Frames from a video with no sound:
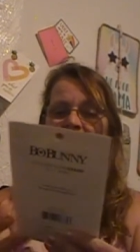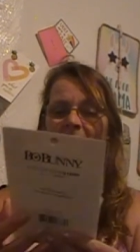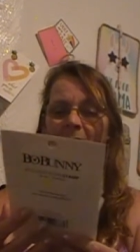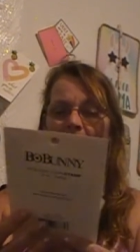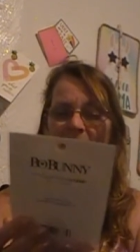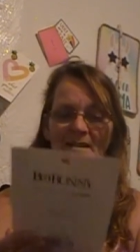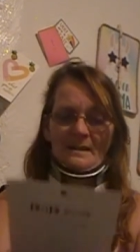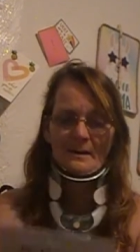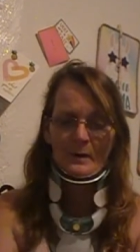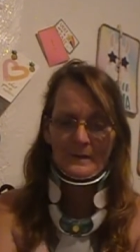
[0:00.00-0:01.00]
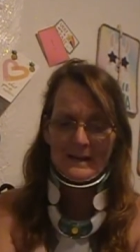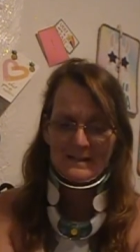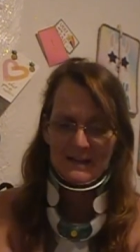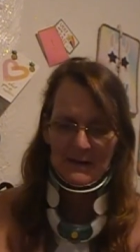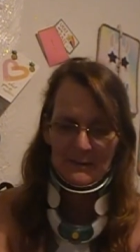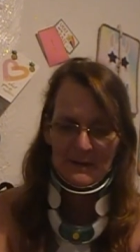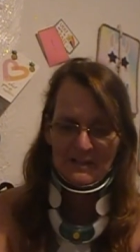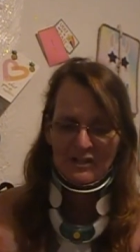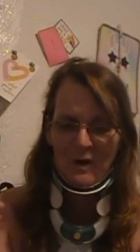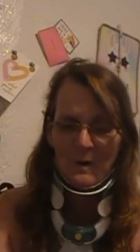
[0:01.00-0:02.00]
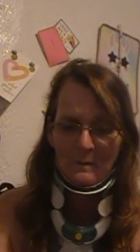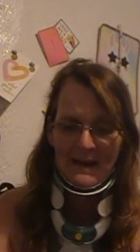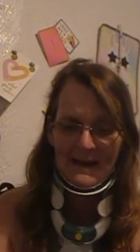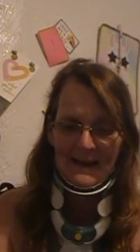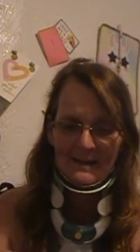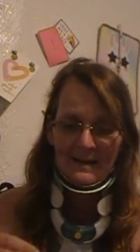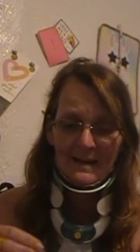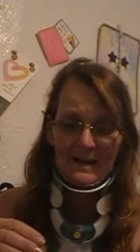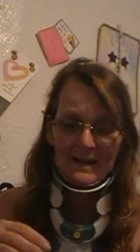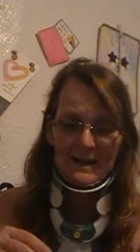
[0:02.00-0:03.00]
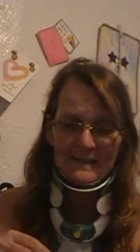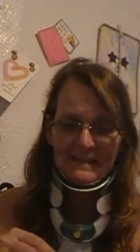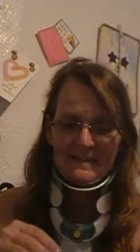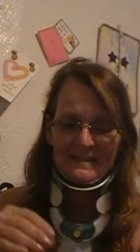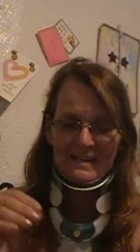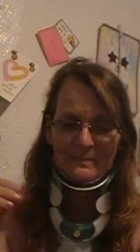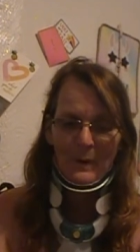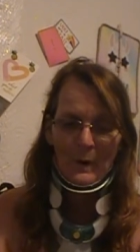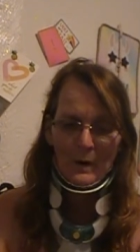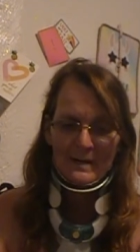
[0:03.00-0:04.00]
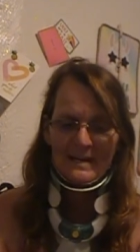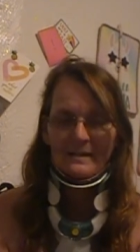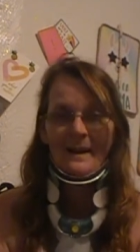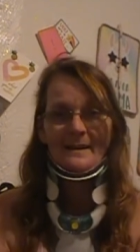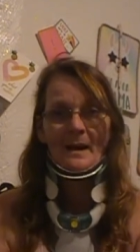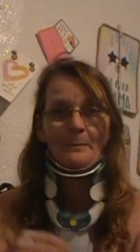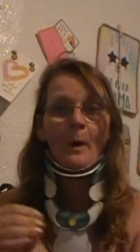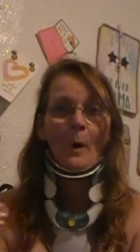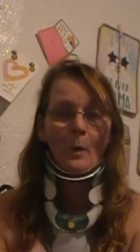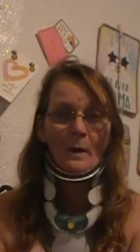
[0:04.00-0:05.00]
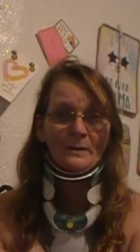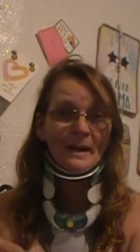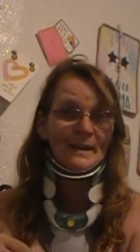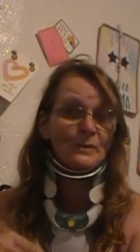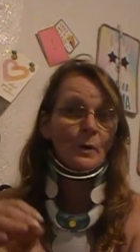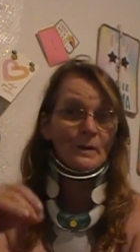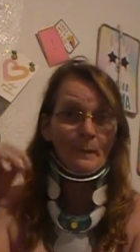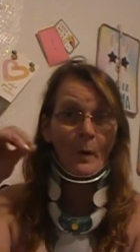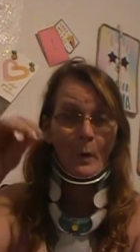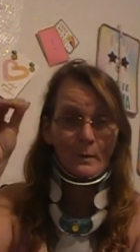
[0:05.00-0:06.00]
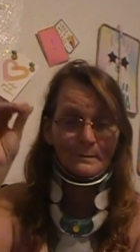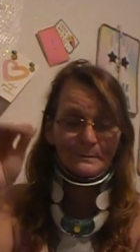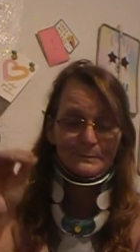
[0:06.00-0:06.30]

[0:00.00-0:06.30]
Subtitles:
got all these little things, a snowman, a thing that says party, like a pole, and like a North Pole.